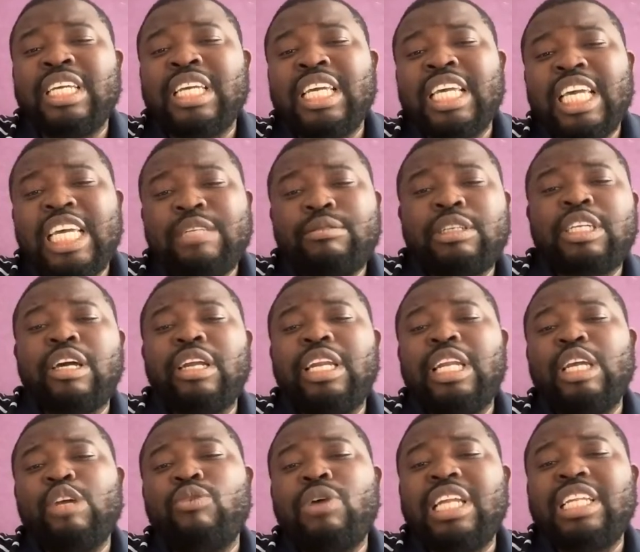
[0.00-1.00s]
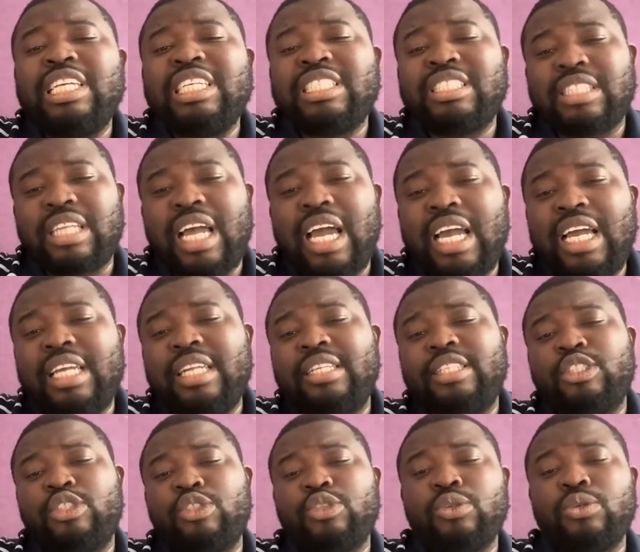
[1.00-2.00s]
especially when it's
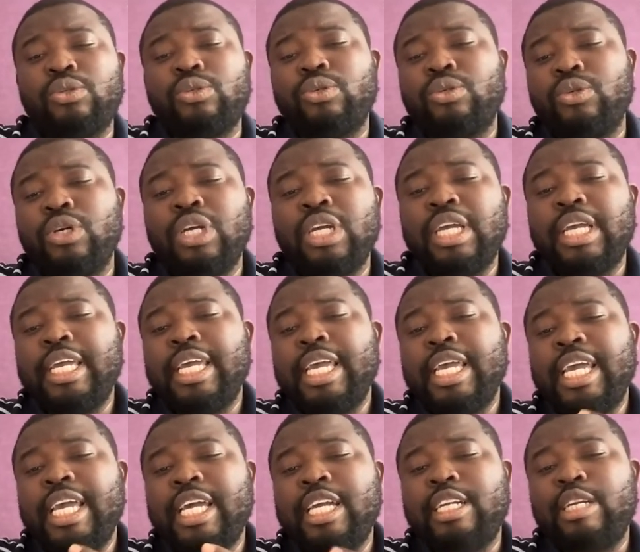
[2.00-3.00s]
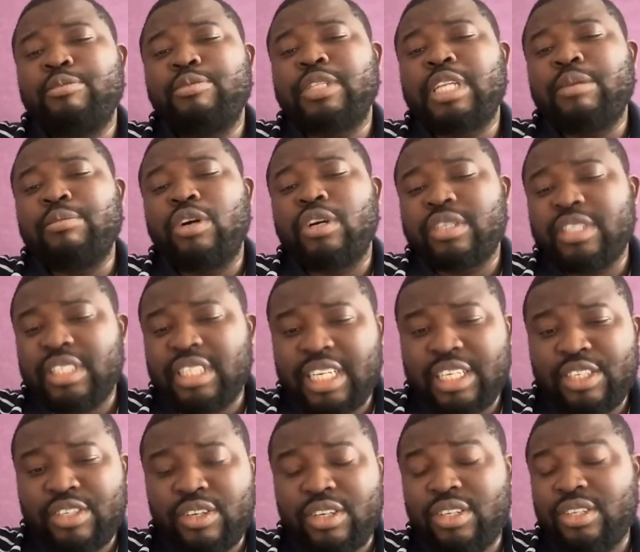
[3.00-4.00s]
tied to a reputable
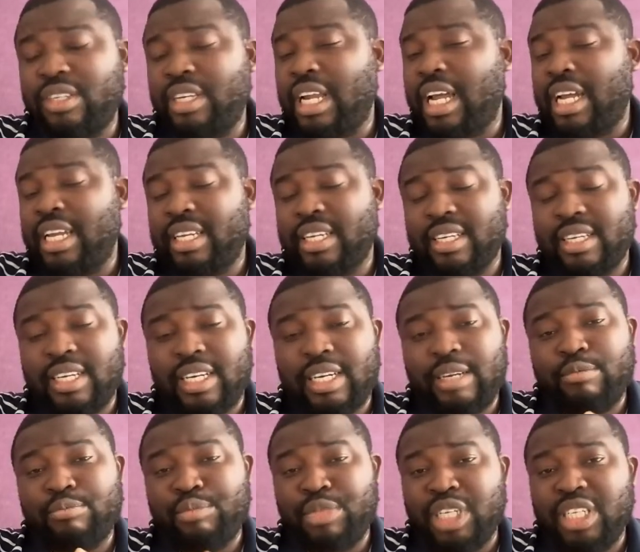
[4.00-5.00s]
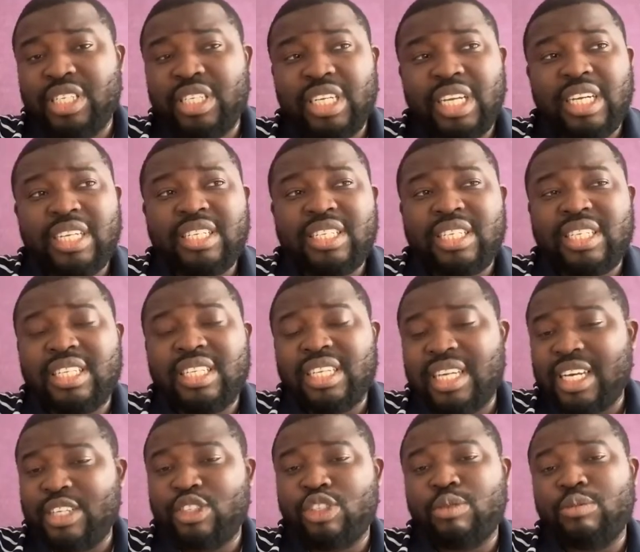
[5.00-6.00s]
organization like BCS
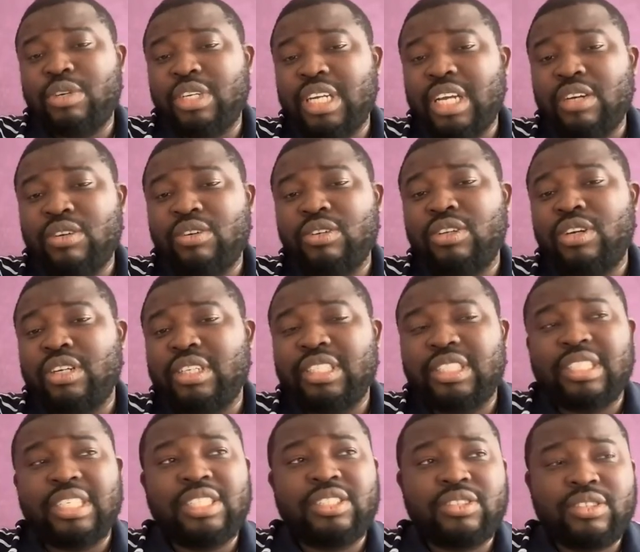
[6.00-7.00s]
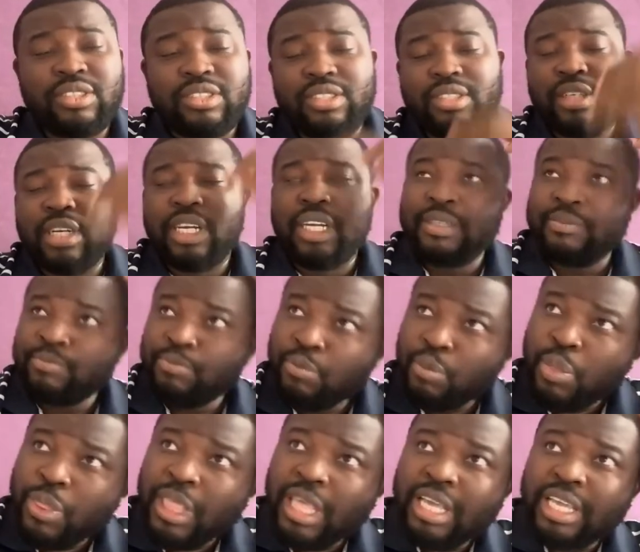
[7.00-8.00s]
and some other good organizations, right?
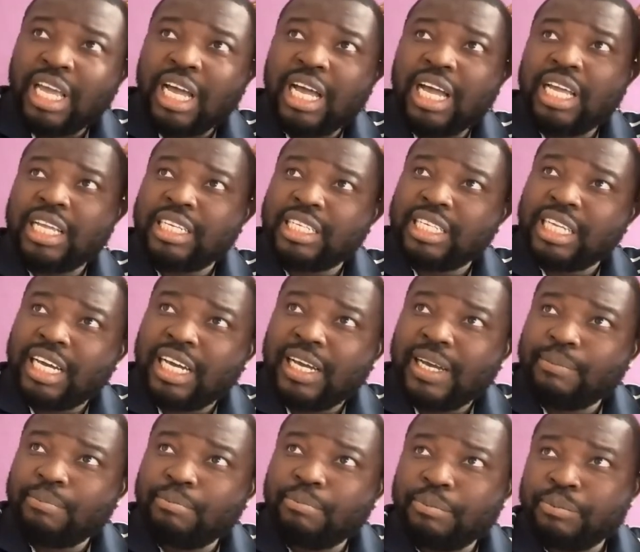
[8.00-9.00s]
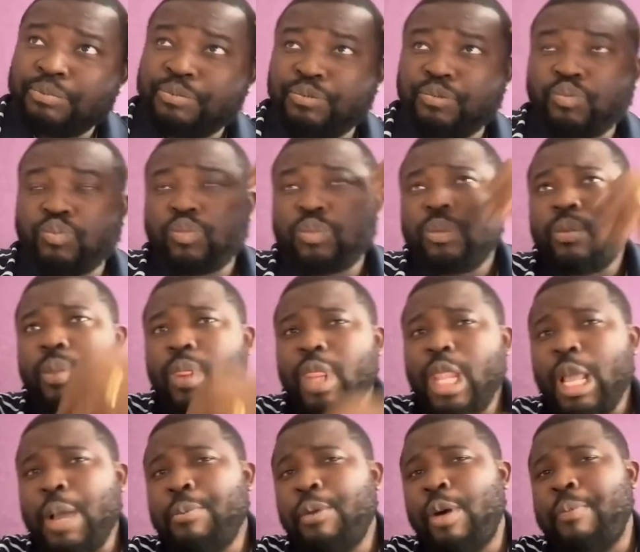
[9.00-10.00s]
Yeah.
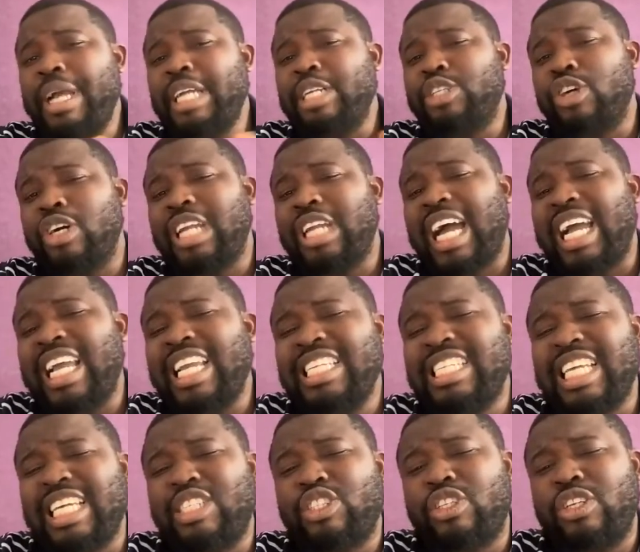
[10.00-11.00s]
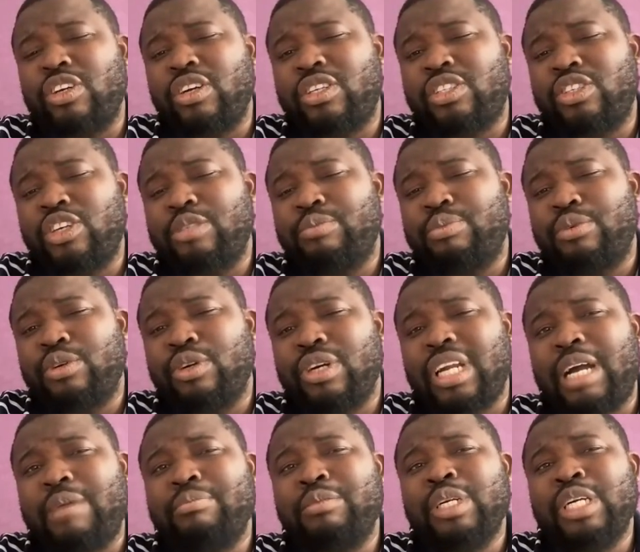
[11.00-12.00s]
But make sure that it's a structured
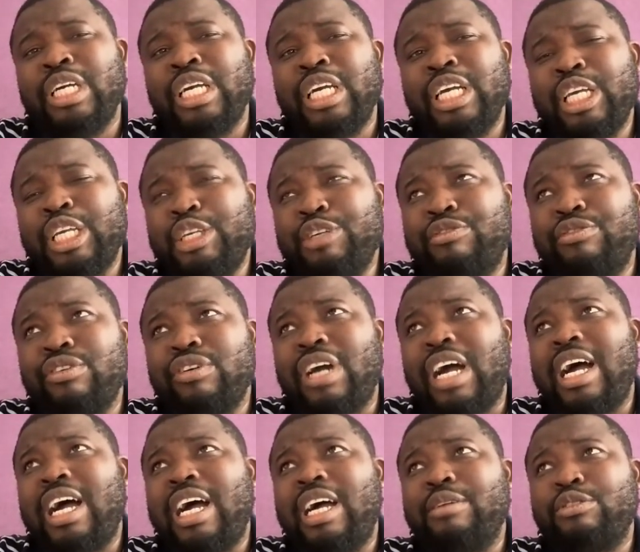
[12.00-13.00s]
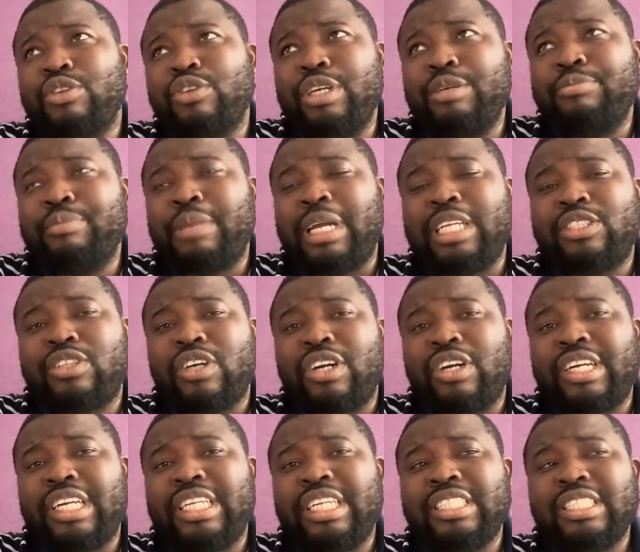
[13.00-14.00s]
program. If you are doing
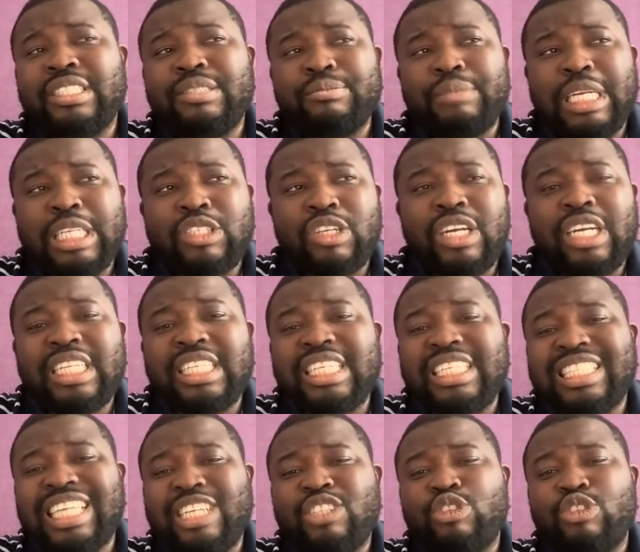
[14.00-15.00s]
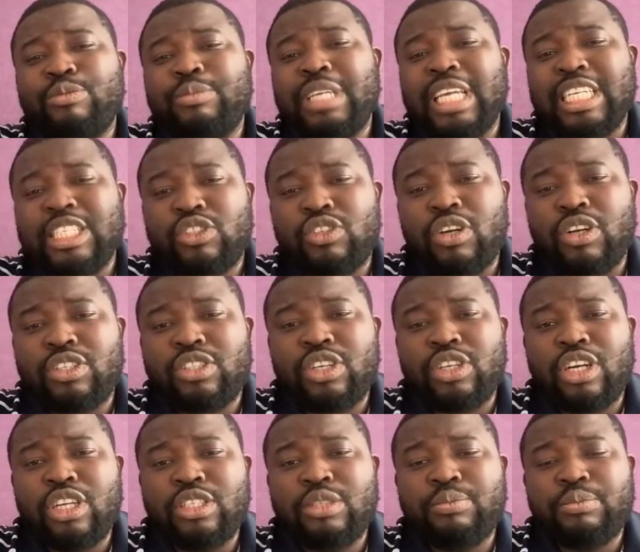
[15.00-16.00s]
mentoring, it has to be a
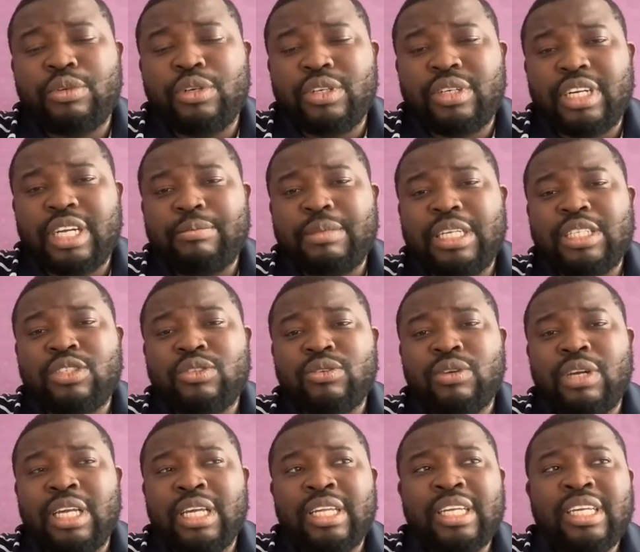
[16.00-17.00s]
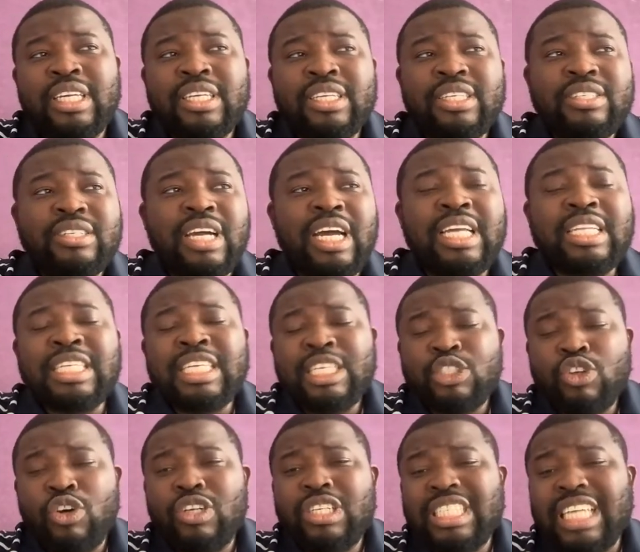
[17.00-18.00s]
structured program as well, right?
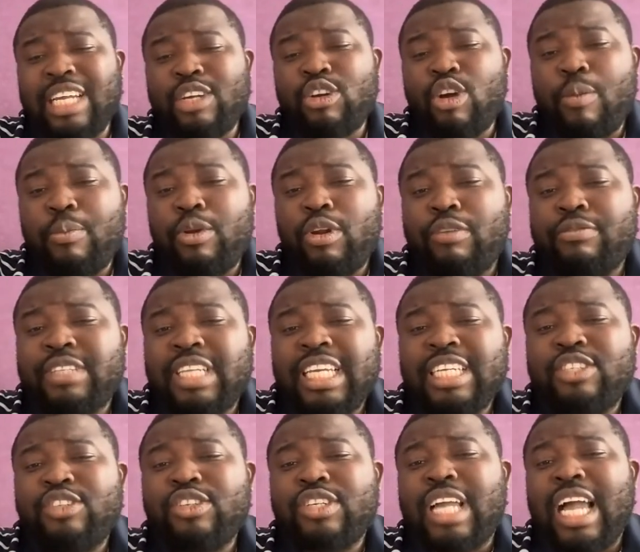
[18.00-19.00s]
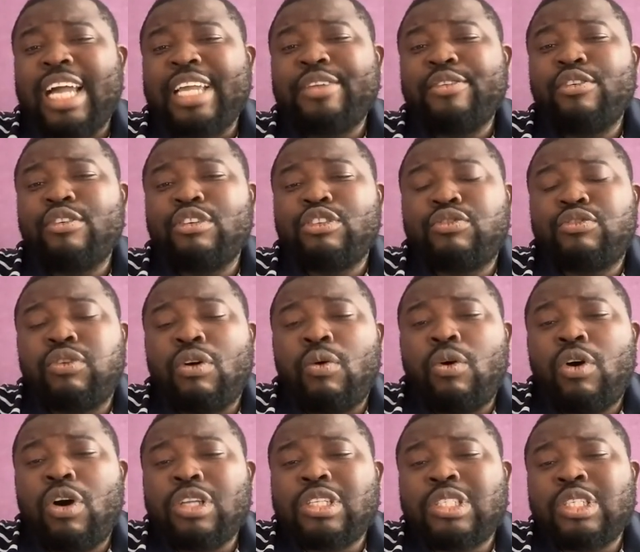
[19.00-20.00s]
So these are a couple of things you can use for
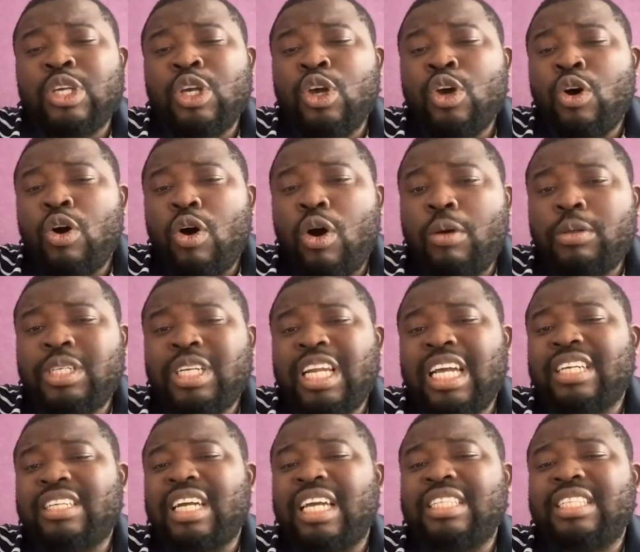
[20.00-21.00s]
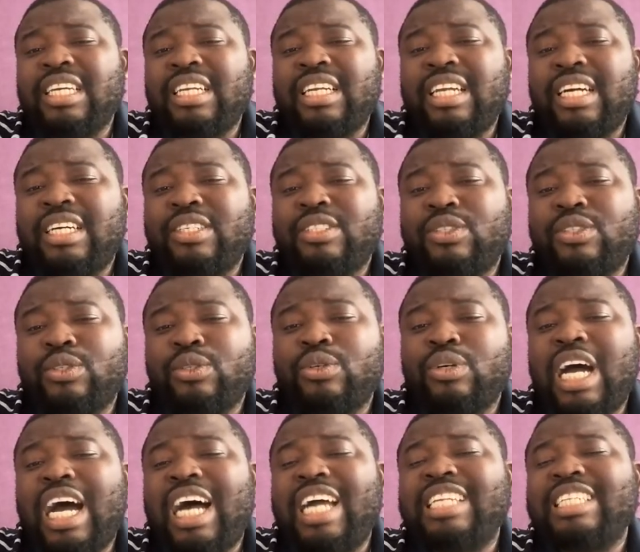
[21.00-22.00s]
what? Optional criteria too.
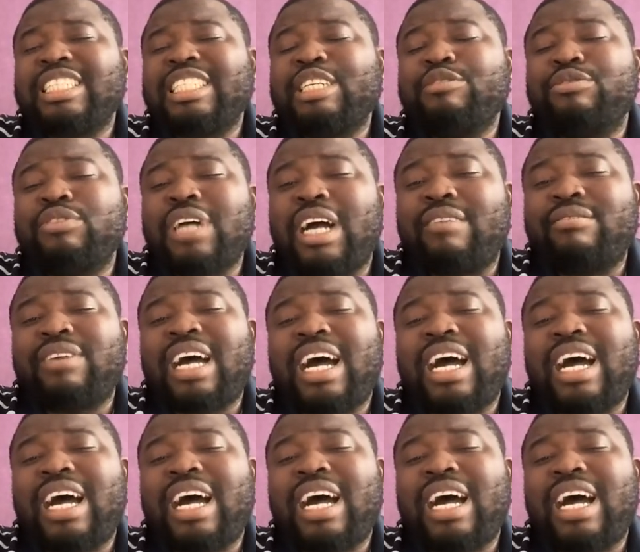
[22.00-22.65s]
And if you have